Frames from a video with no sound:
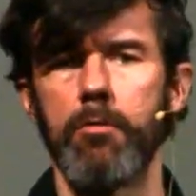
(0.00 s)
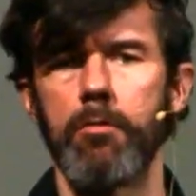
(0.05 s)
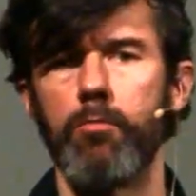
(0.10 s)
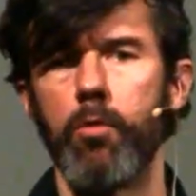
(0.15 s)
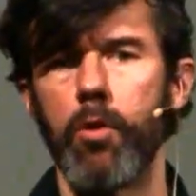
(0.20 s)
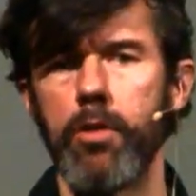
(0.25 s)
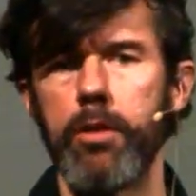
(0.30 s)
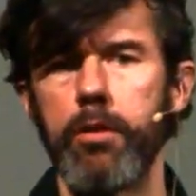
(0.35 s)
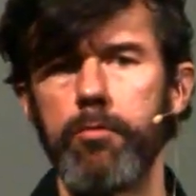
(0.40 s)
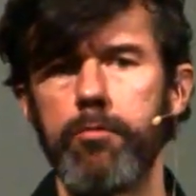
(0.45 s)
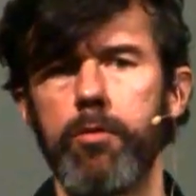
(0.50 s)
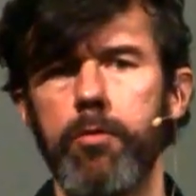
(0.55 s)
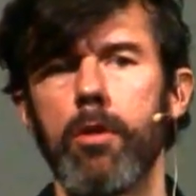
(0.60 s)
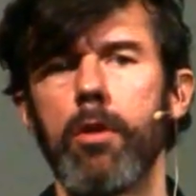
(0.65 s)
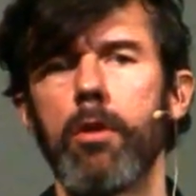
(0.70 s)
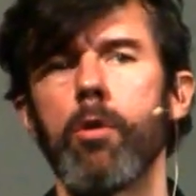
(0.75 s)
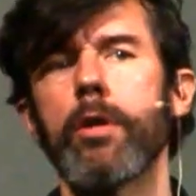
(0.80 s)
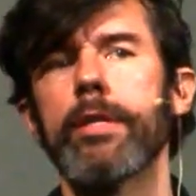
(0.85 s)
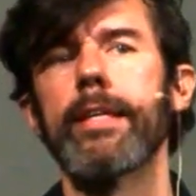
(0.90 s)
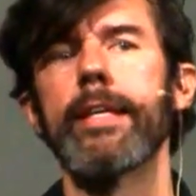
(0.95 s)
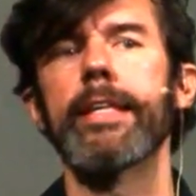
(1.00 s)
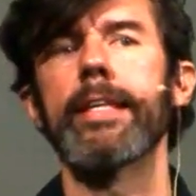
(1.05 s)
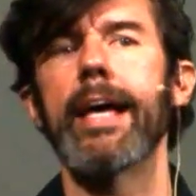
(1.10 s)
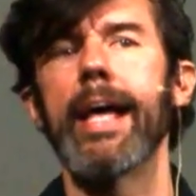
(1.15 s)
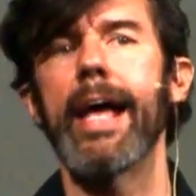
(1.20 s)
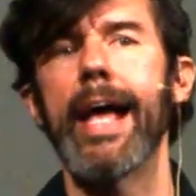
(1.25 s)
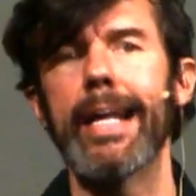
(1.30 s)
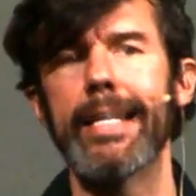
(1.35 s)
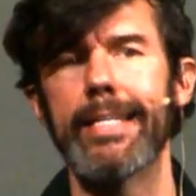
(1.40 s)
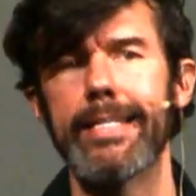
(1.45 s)
wonderful or that I
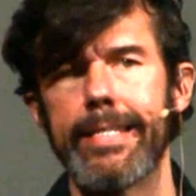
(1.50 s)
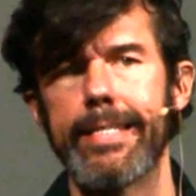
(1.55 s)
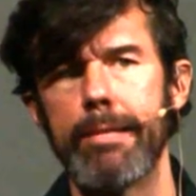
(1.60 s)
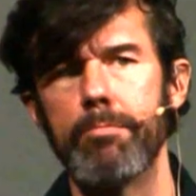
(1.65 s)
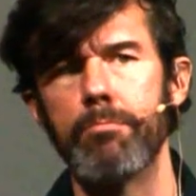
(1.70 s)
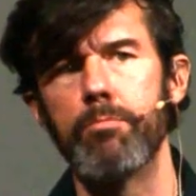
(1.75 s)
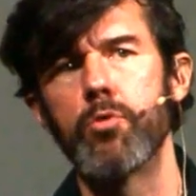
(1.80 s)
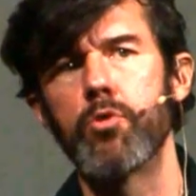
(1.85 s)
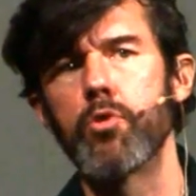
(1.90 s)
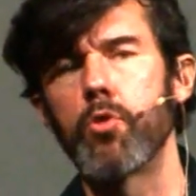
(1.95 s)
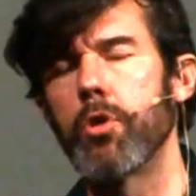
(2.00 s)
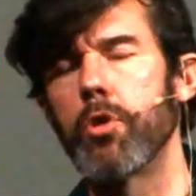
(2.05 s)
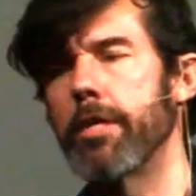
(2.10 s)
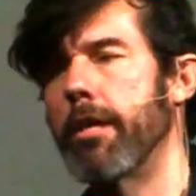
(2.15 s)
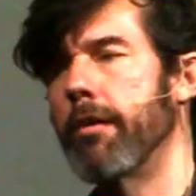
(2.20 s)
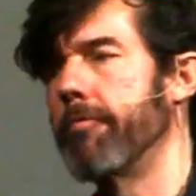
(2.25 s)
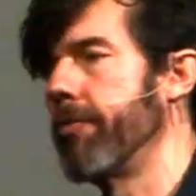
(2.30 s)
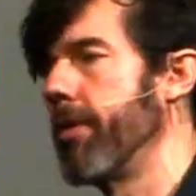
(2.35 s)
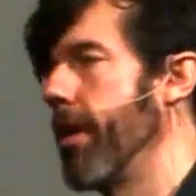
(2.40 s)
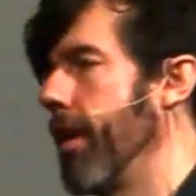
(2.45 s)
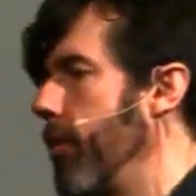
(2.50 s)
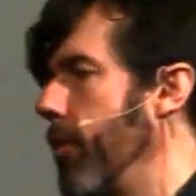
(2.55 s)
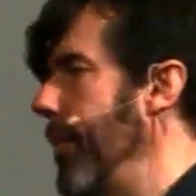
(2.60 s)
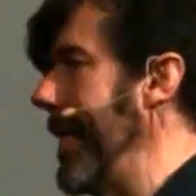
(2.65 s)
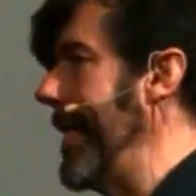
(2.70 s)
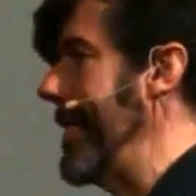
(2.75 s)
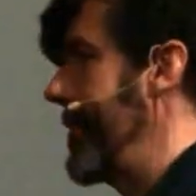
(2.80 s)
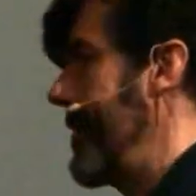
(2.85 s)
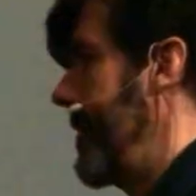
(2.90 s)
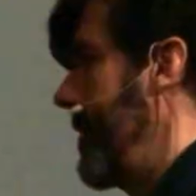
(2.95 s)
had some sort of
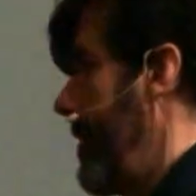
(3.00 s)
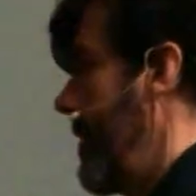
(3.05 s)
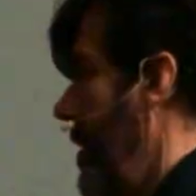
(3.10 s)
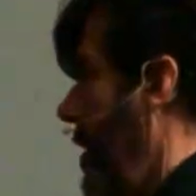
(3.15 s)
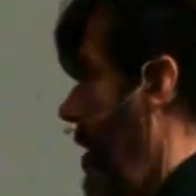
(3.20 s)
reason